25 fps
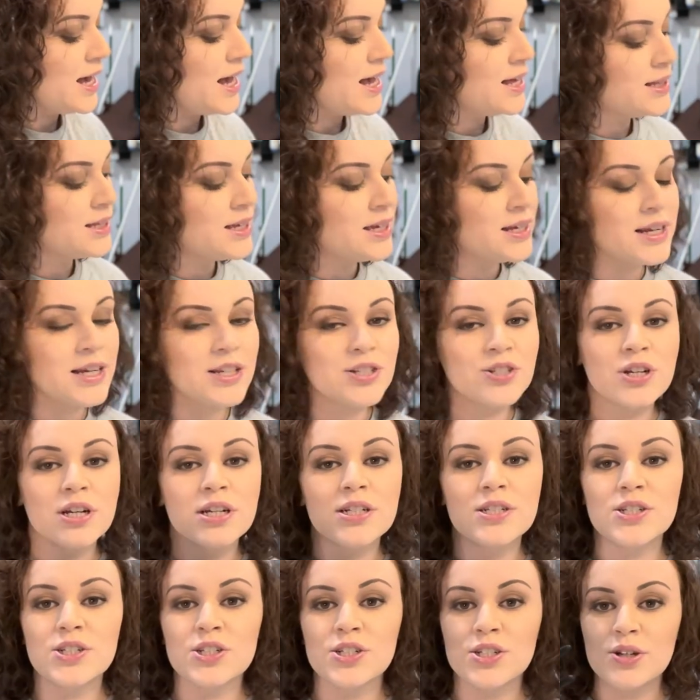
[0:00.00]
And then I tried
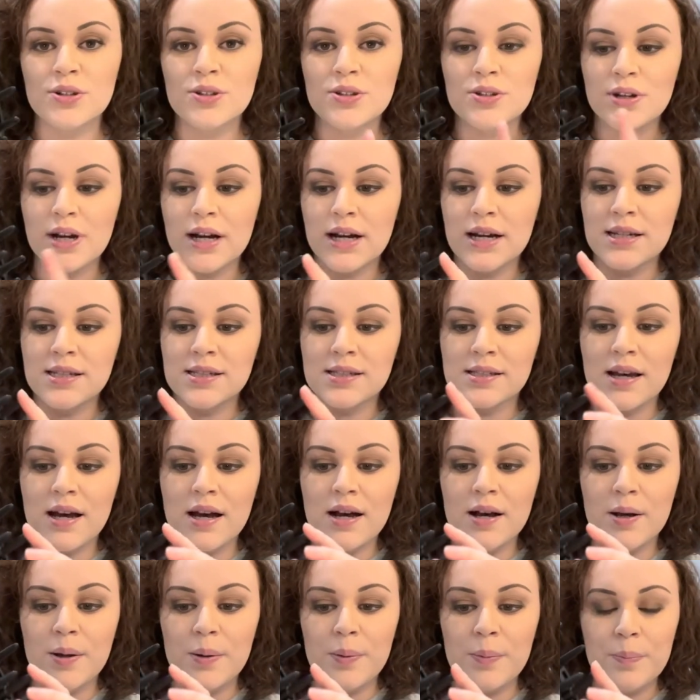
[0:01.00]
to show you guys,
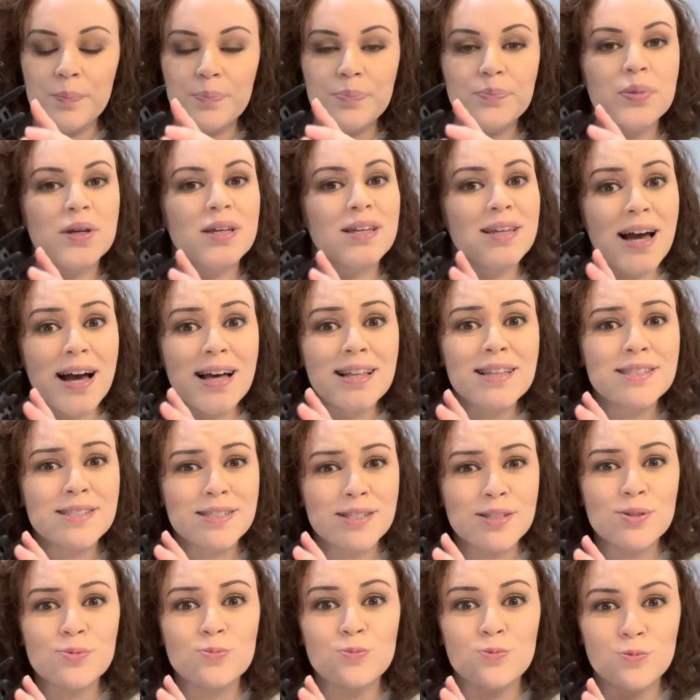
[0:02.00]
but yeah, this
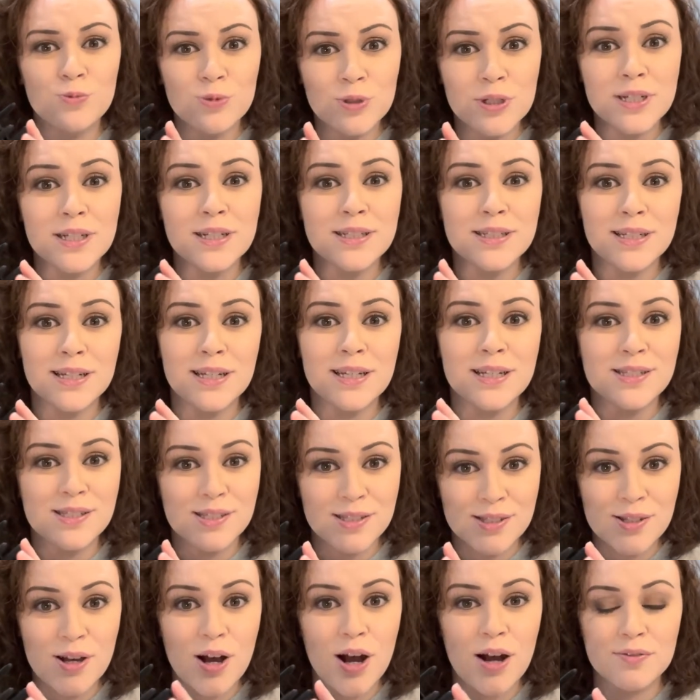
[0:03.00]
is really
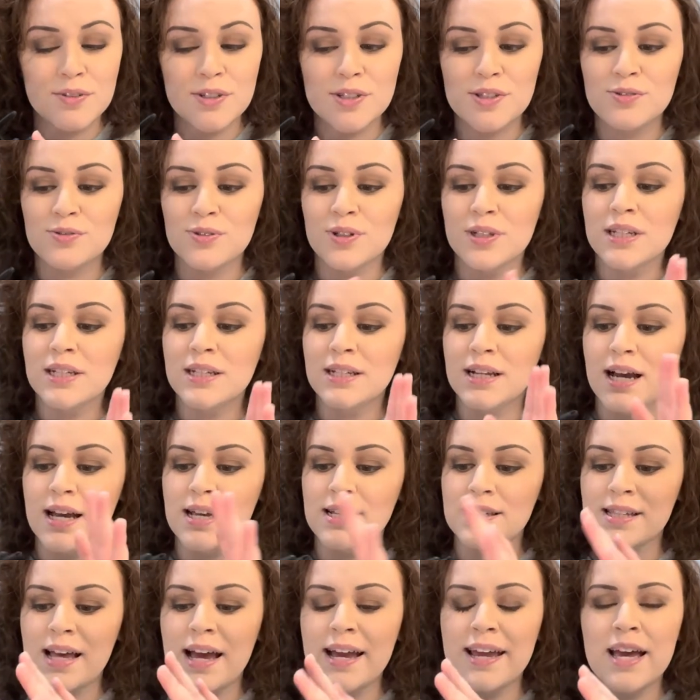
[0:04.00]
soft. It's really
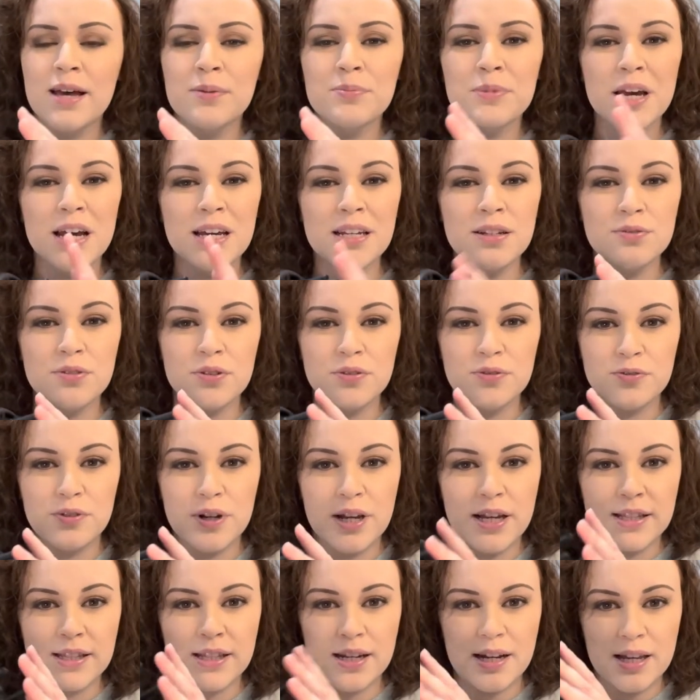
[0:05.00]
nice. I am kind of
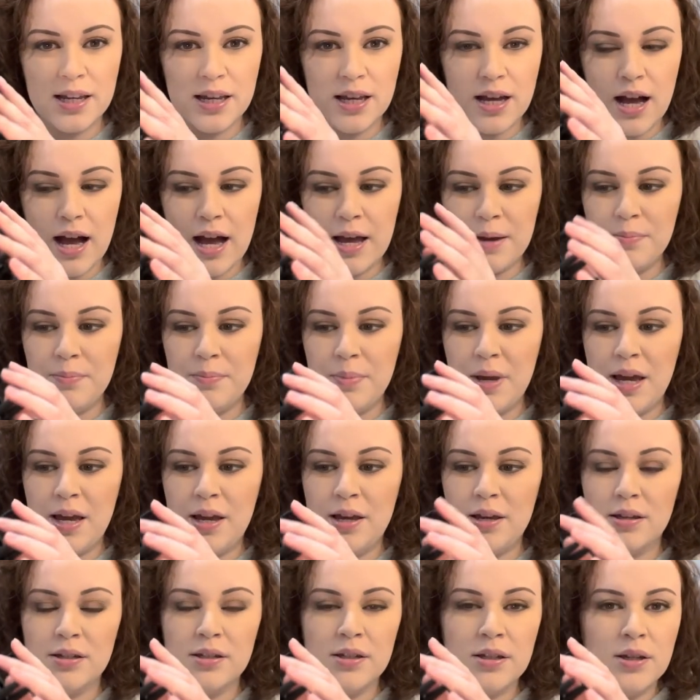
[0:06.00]
afraid that I
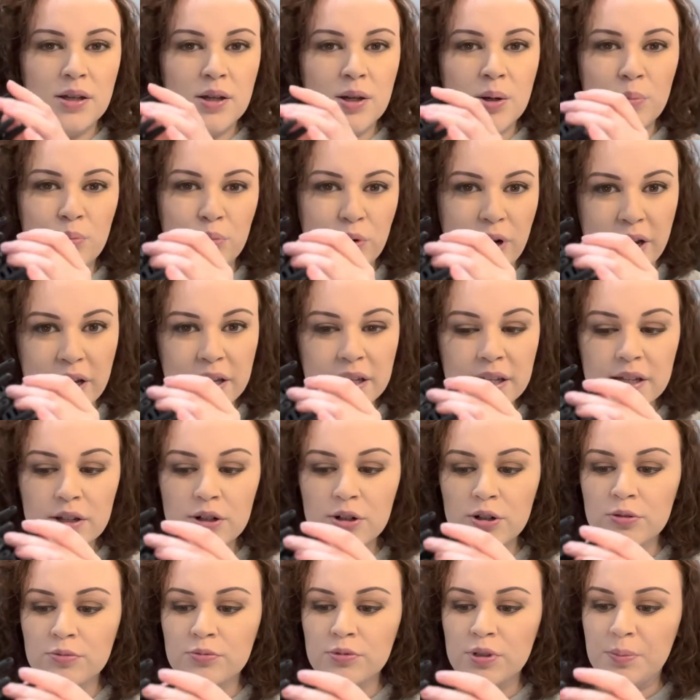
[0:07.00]
may break it
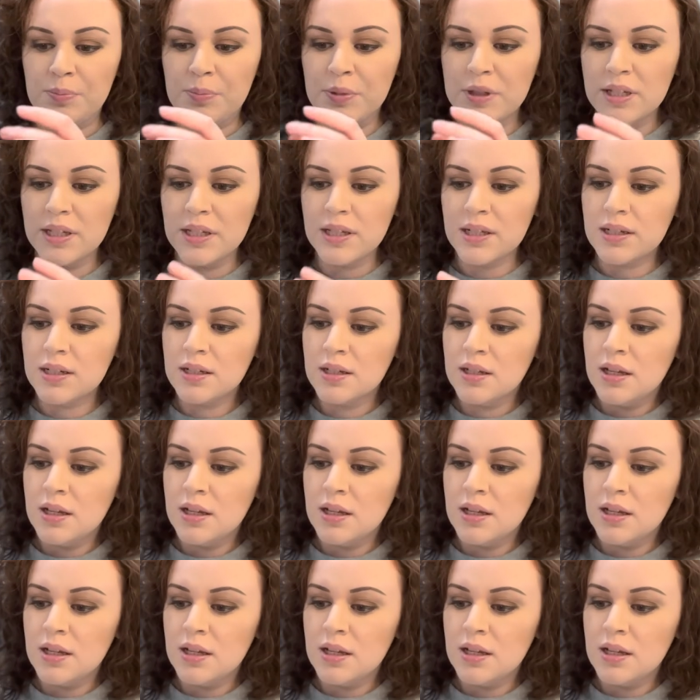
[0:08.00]
or rip it,